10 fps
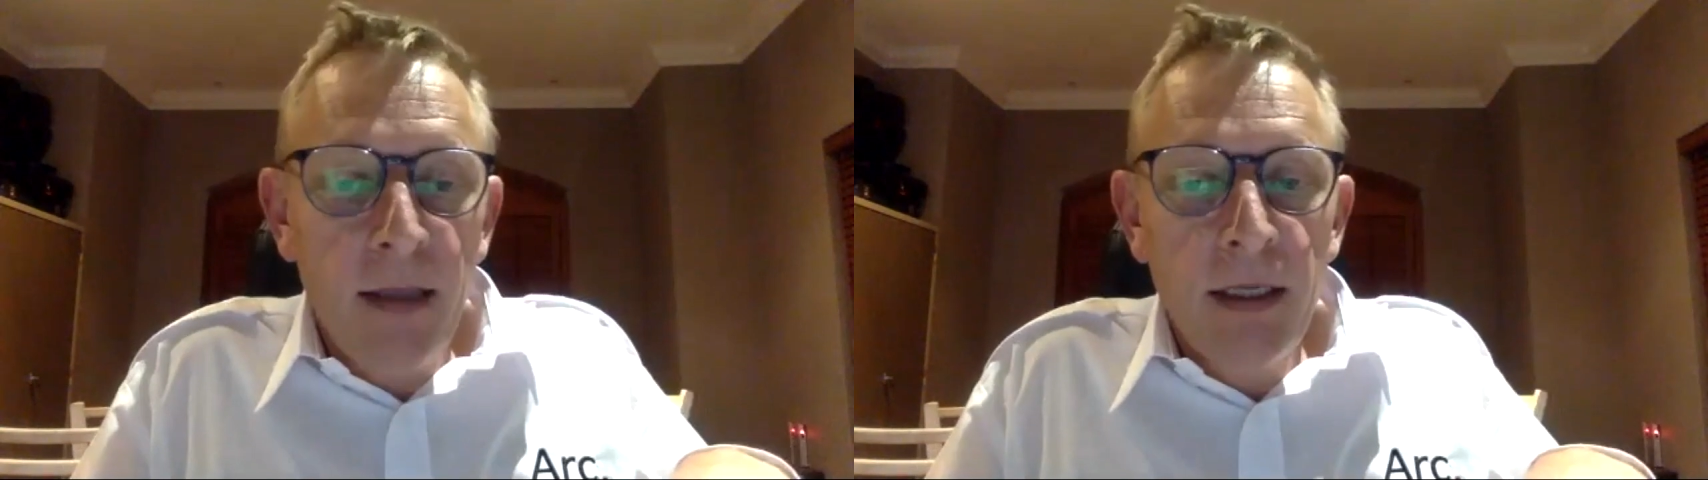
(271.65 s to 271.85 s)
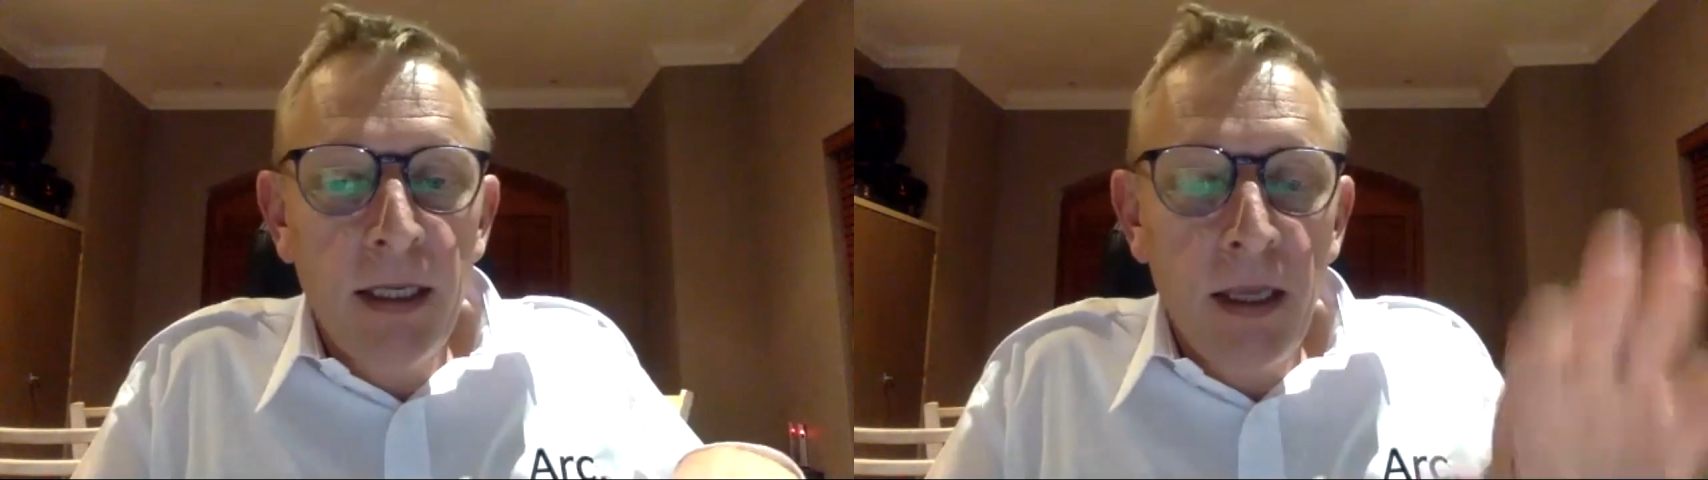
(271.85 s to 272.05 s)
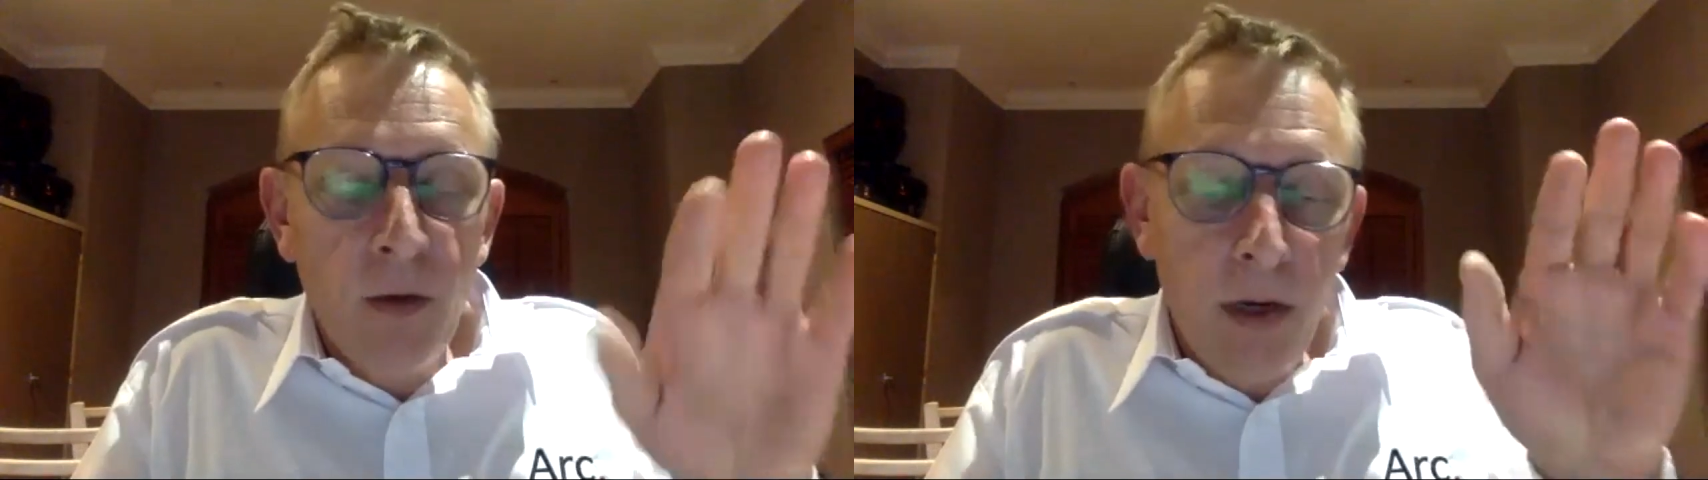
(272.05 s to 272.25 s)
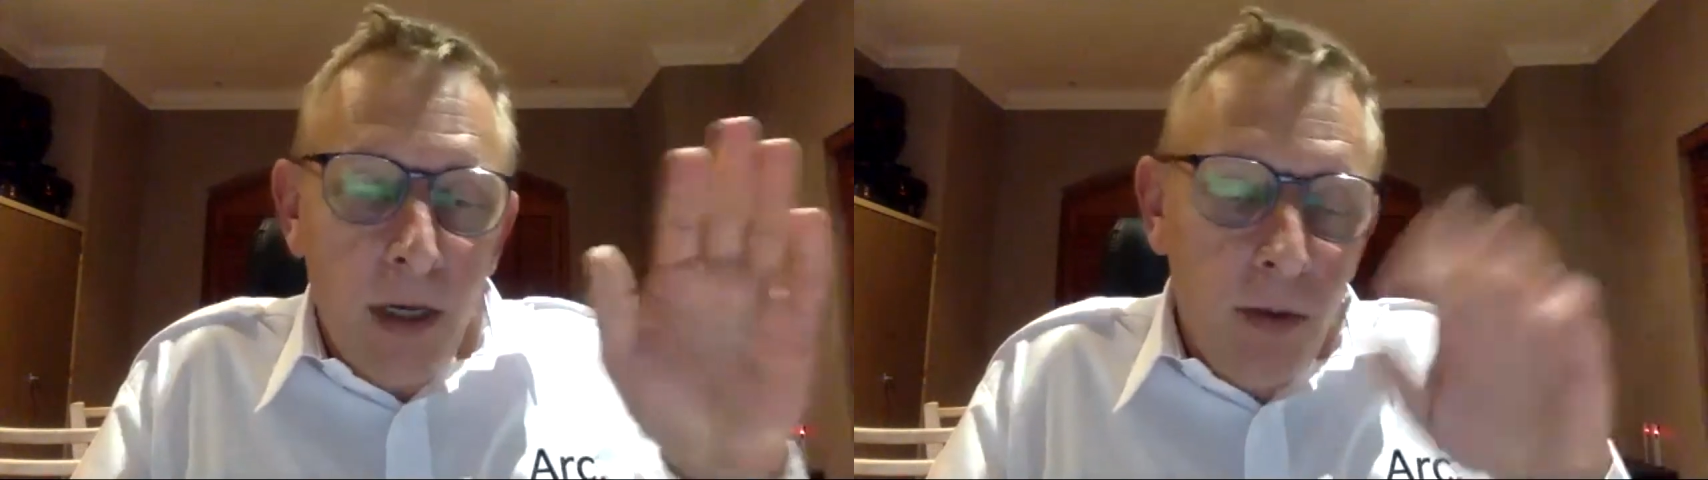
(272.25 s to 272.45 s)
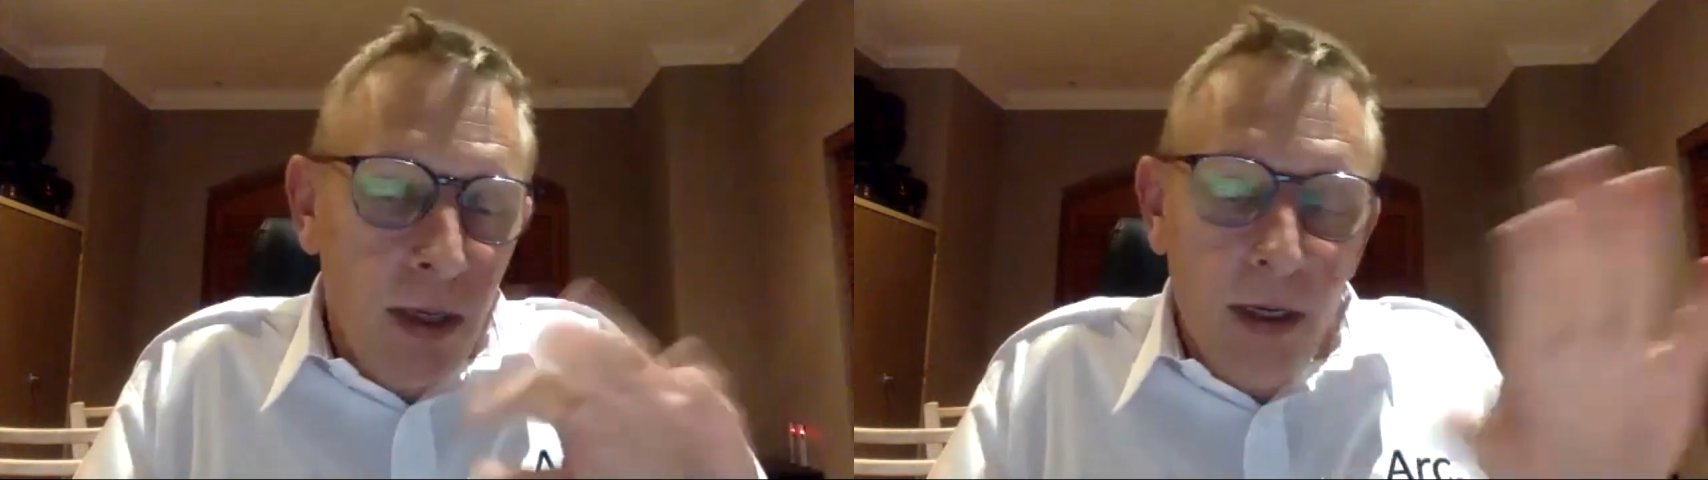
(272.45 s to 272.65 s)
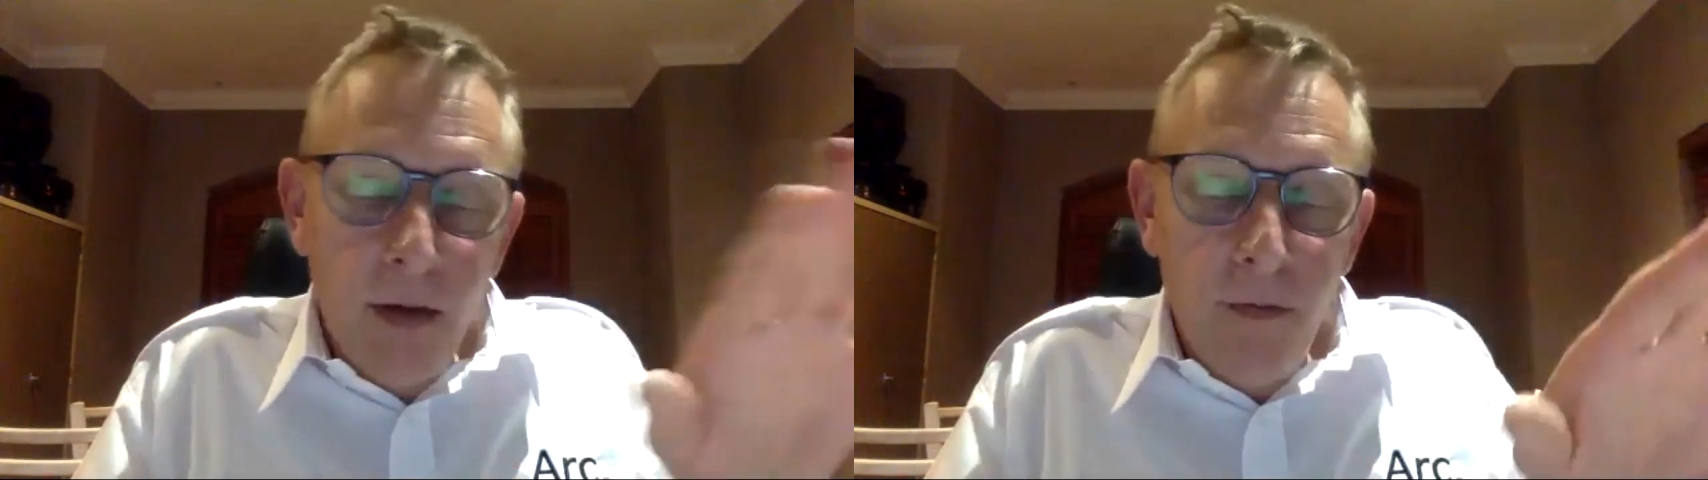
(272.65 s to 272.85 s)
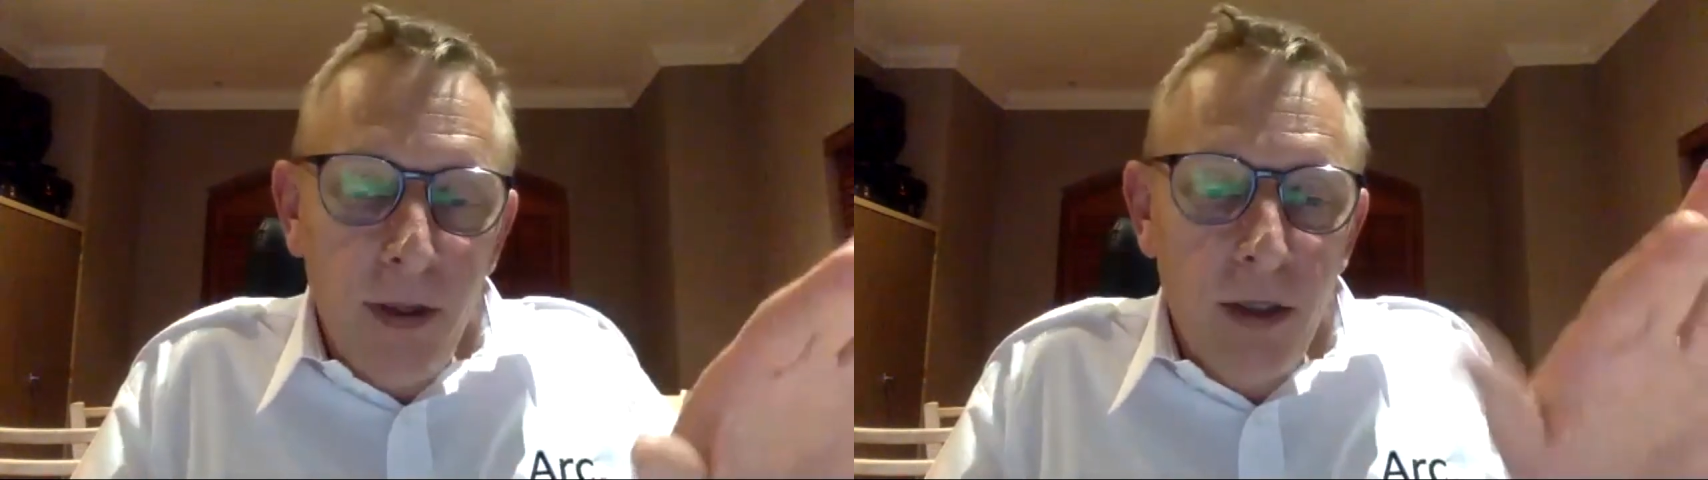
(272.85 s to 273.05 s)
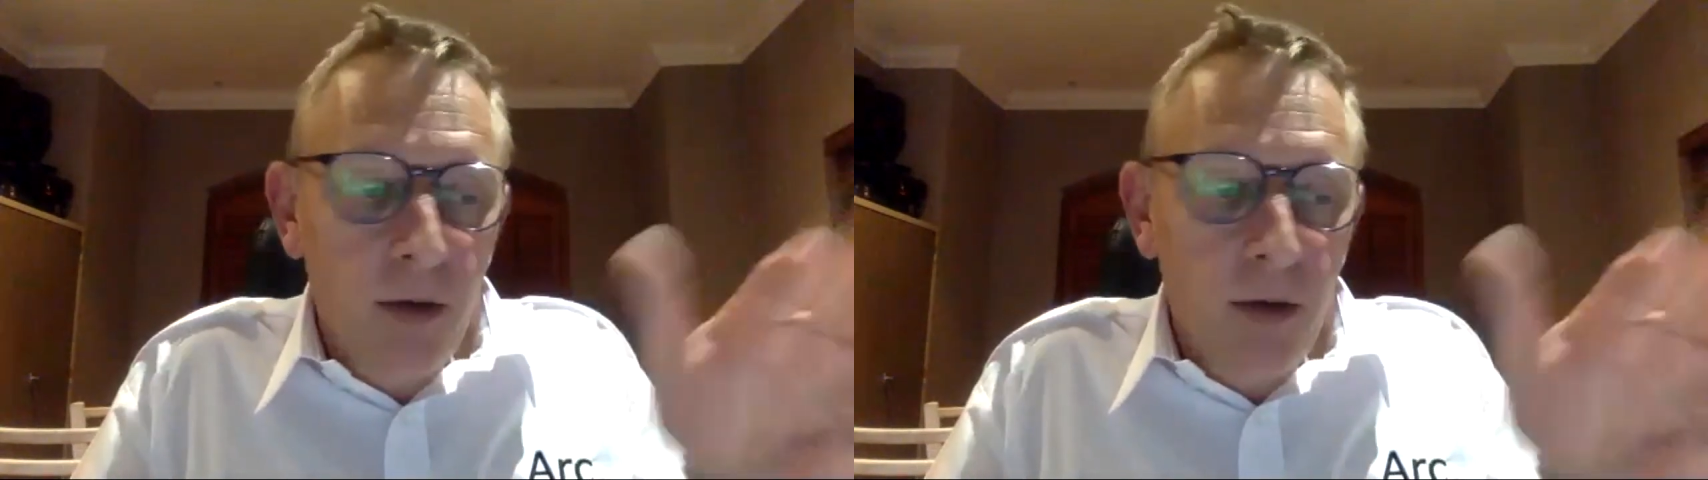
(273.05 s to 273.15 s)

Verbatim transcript: so don't worry, we're going to fit